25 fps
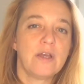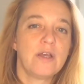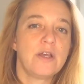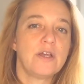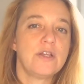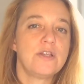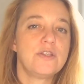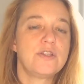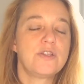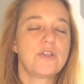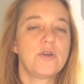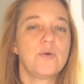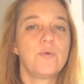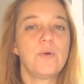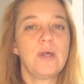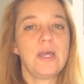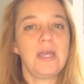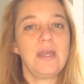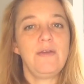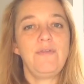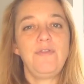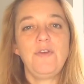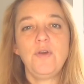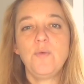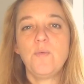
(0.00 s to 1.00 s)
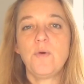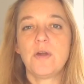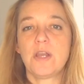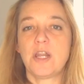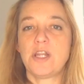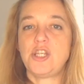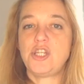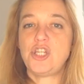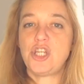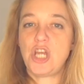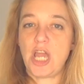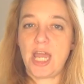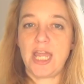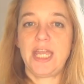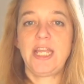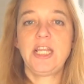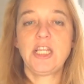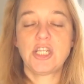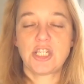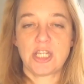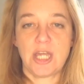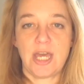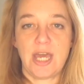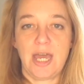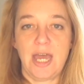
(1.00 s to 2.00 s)
So if you want to
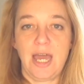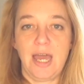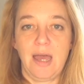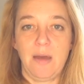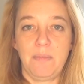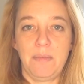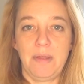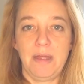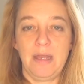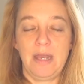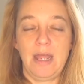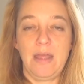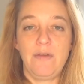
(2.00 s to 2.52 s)
change that habit,